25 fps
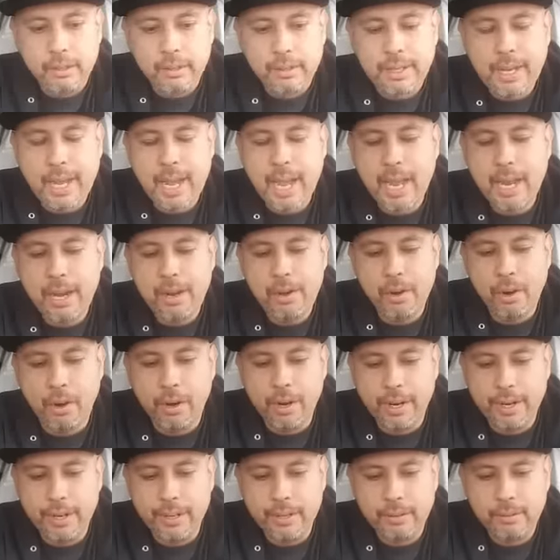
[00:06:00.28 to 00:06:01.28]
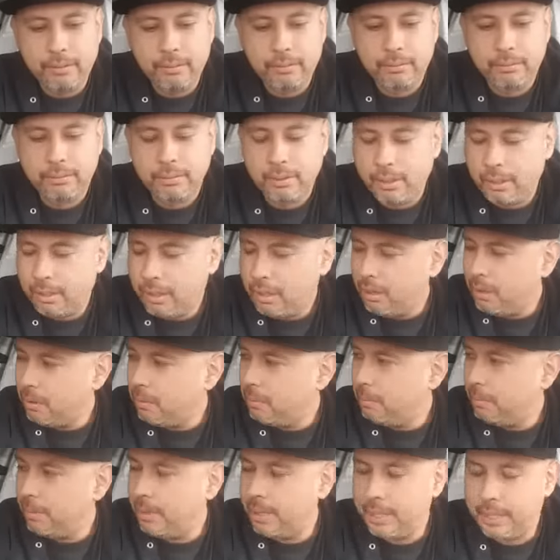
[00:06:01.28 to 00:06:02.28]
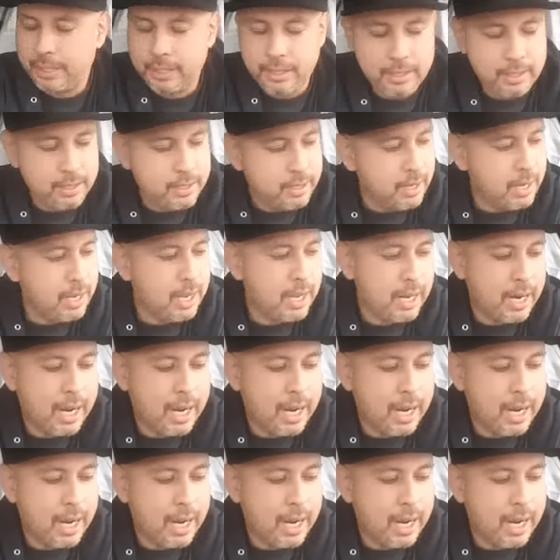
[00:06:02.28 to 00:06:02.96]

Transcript: Ken Norton. Oh my God,